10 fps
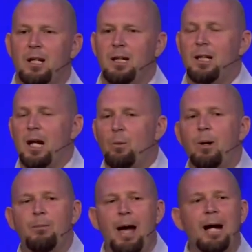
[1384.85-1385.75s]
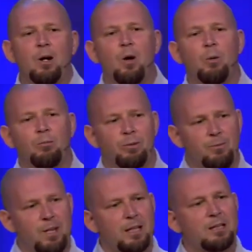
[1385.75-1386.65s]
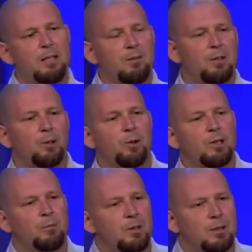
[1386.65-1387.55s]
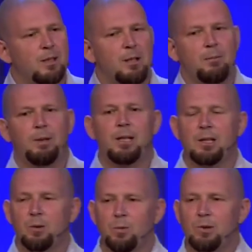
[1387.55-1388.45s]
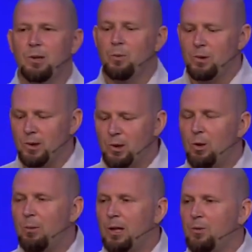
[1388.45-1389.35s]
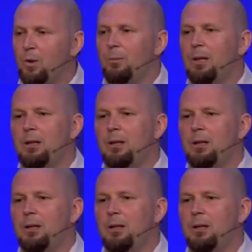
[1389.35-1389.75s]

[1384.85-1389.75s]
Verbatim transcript: And I went back home from Thanksgiving to Christmas because it was, it was just too much for me.